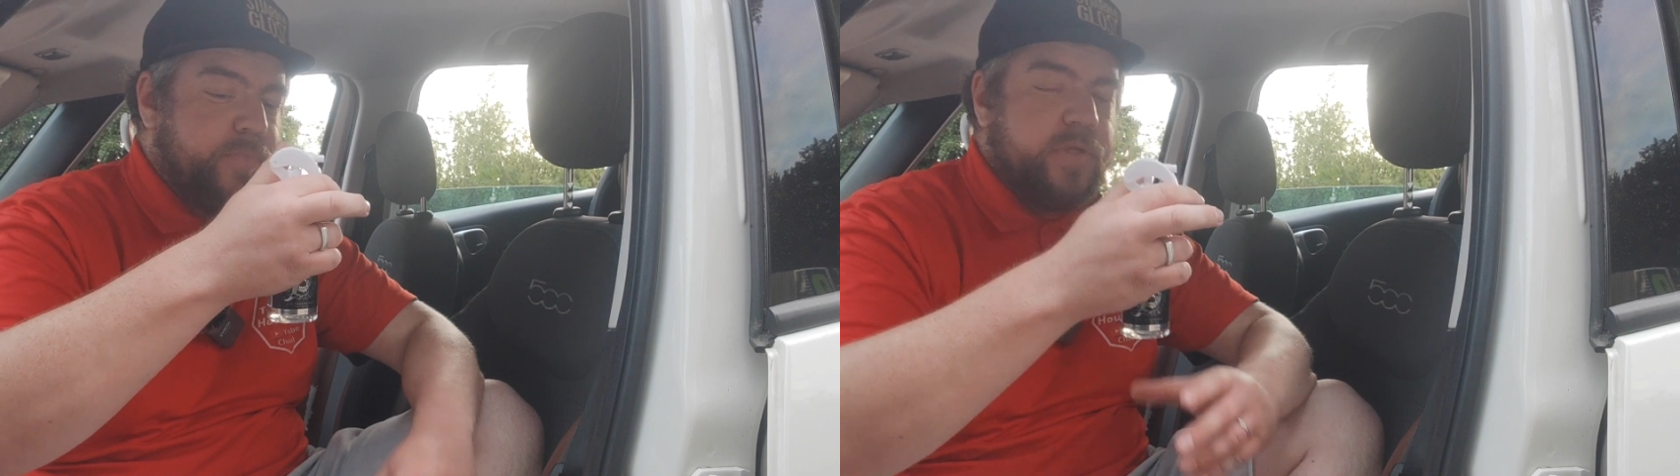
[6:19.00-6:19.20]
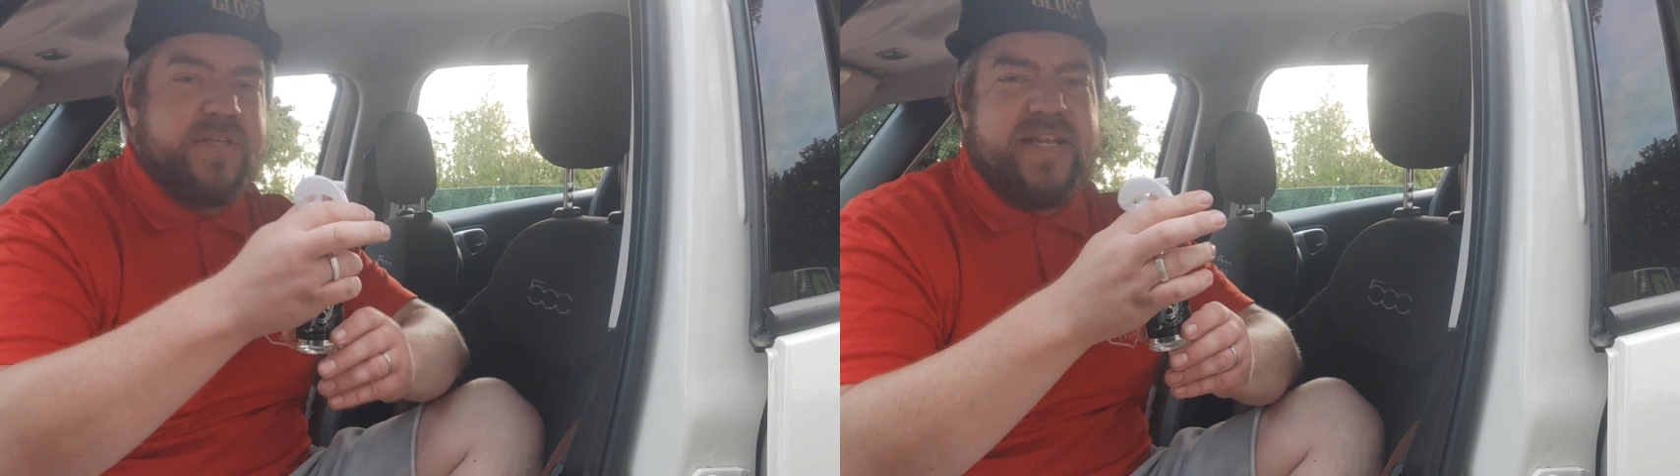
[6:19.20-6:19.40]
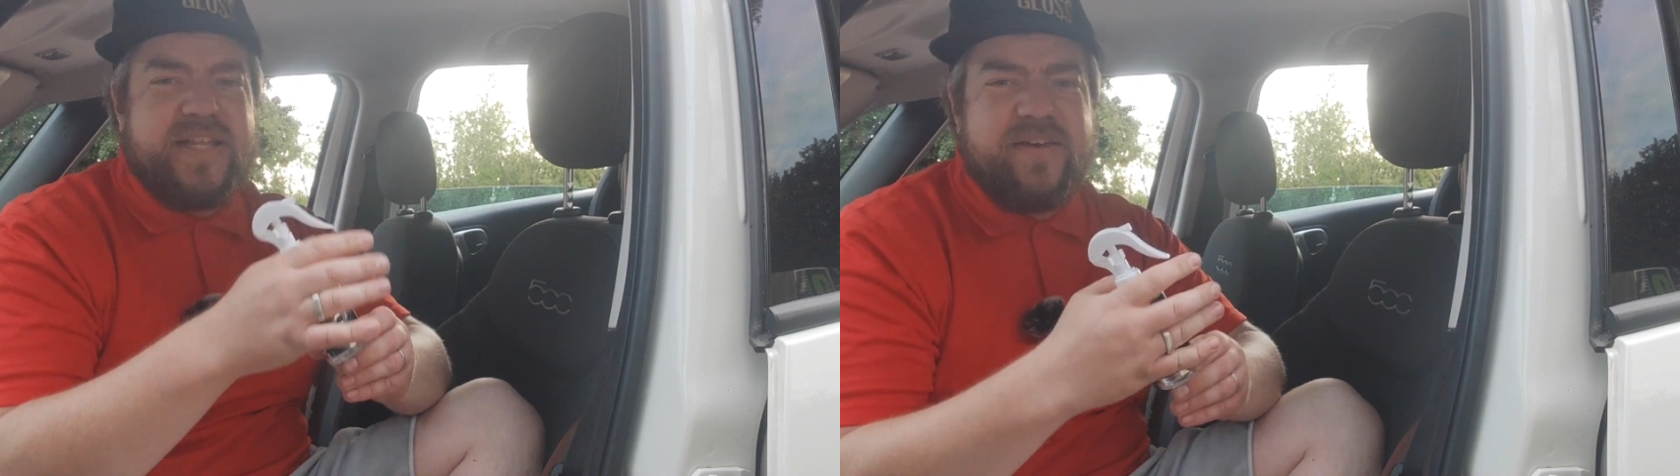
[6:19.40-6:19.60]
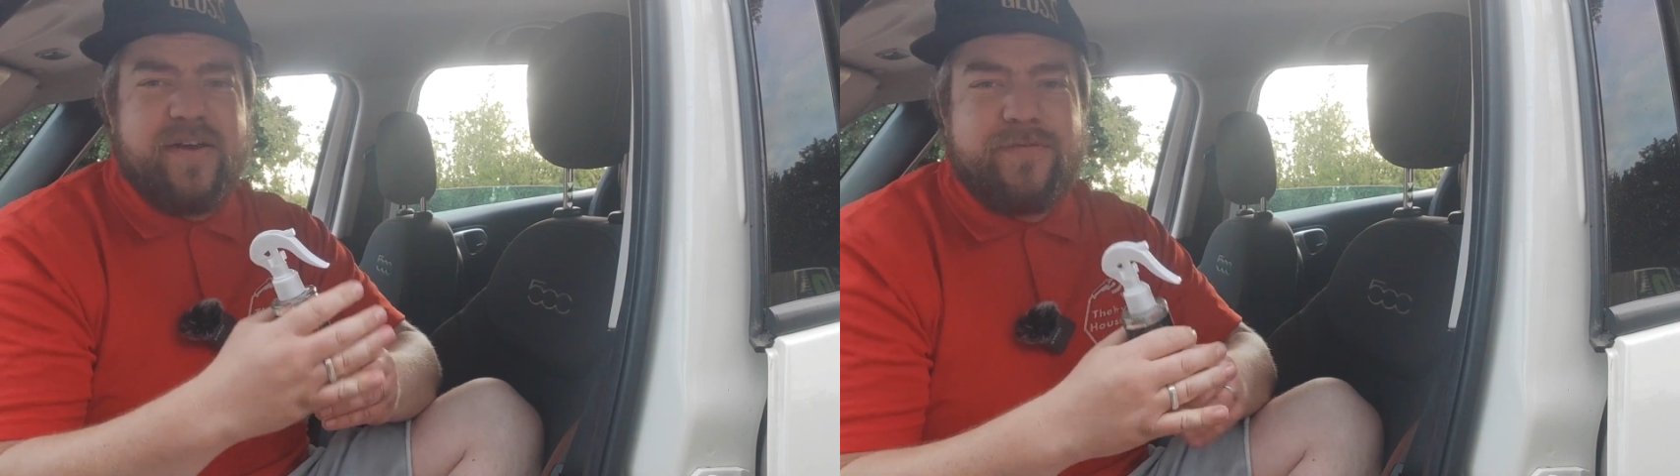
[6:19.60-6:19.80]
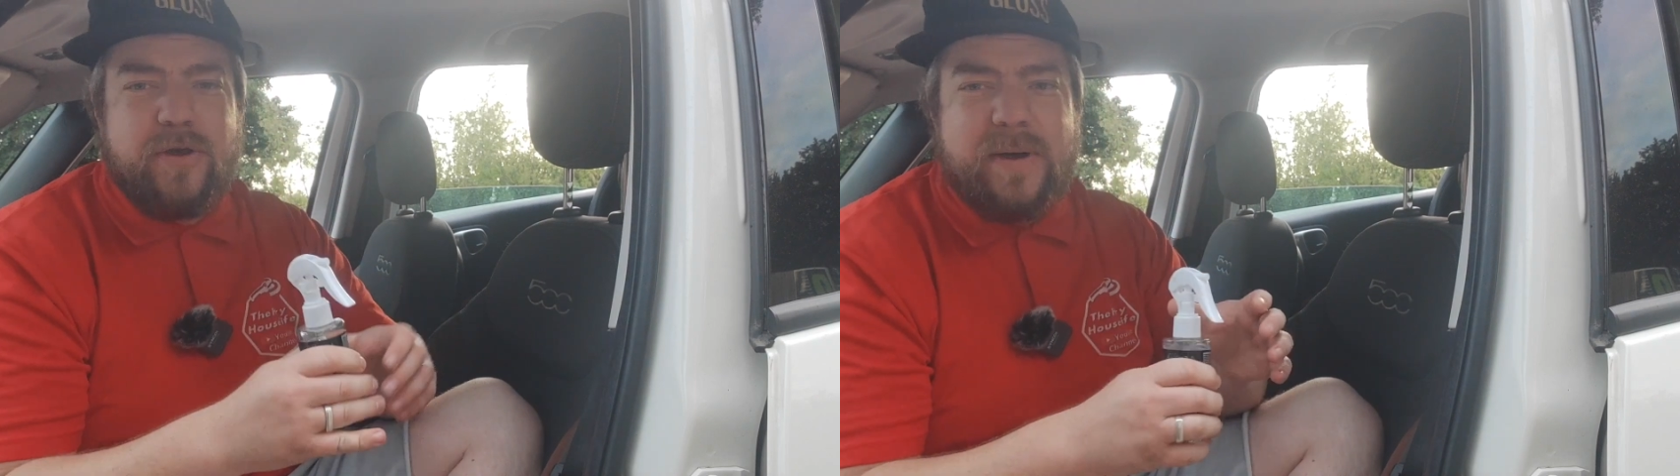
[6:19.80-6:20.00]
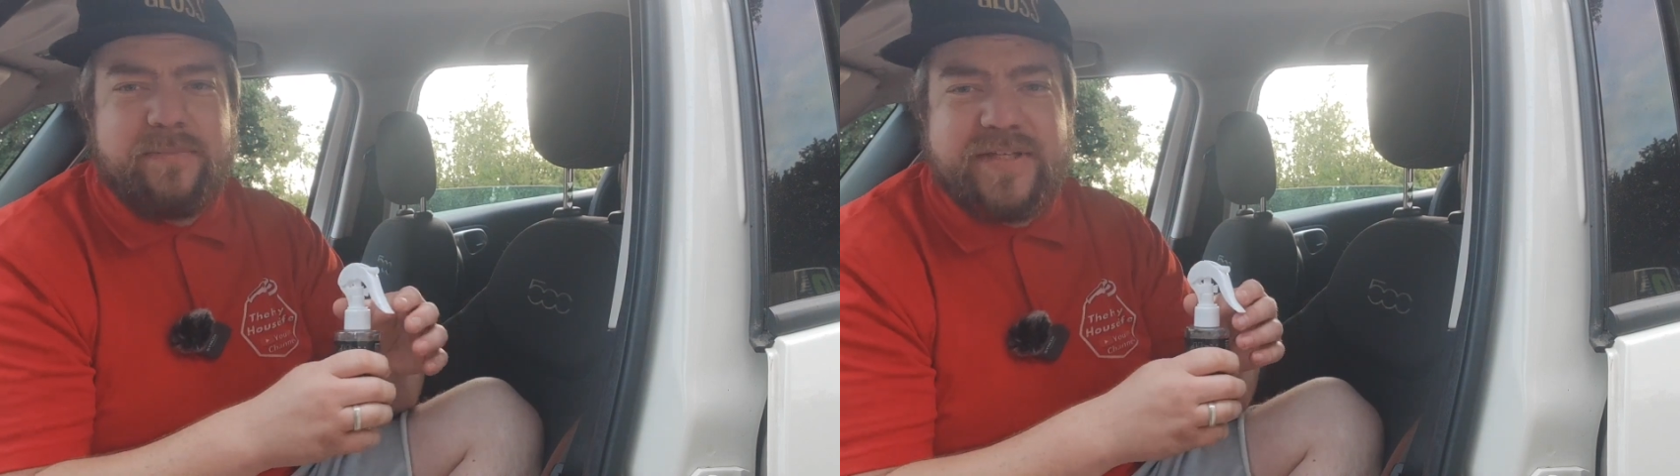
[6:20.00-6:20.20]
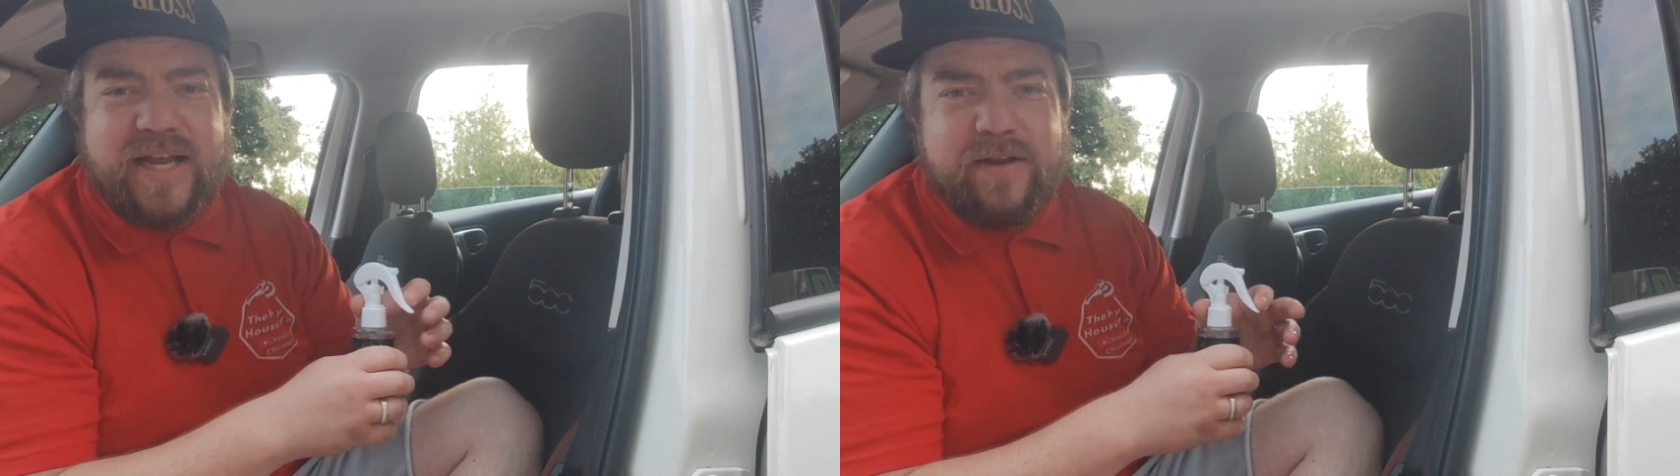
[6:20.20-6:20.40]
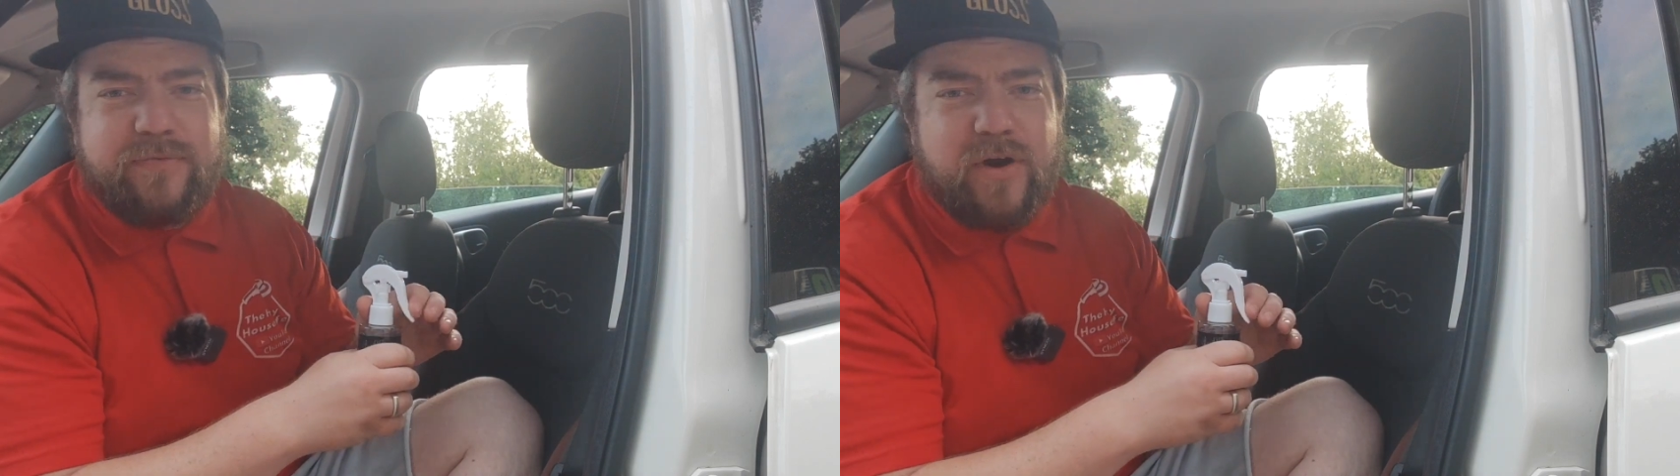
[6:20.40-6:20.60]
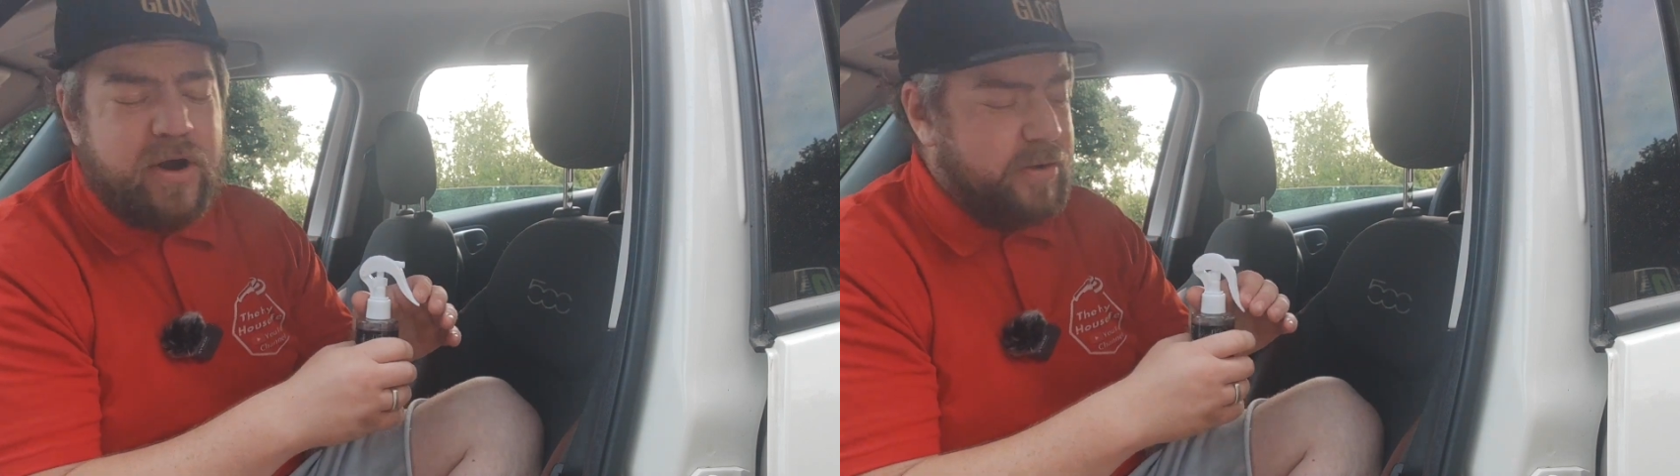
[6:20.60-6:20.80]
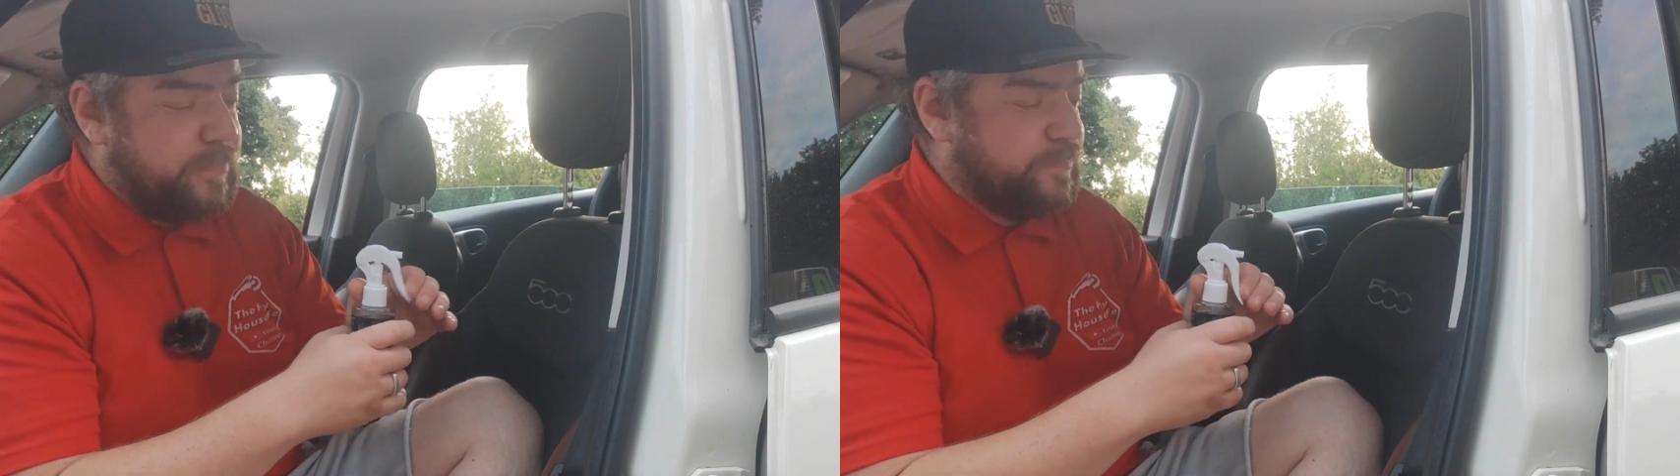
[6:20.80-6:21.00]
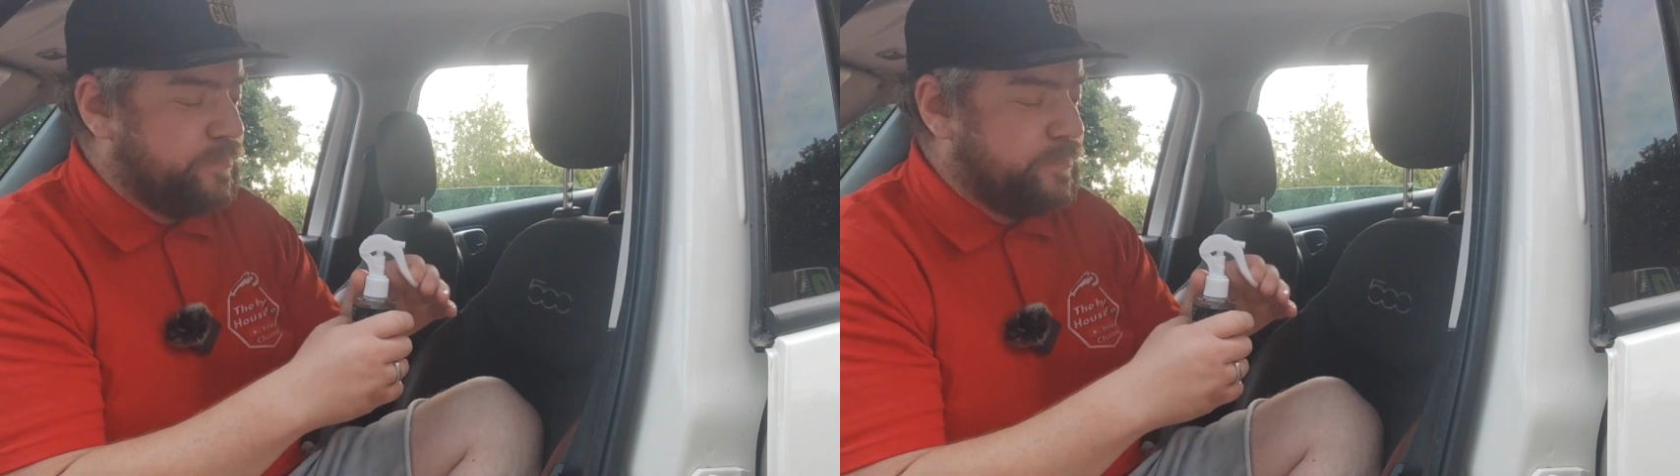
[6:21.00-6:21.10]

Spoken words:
Just need to give it a few pumps to get it through.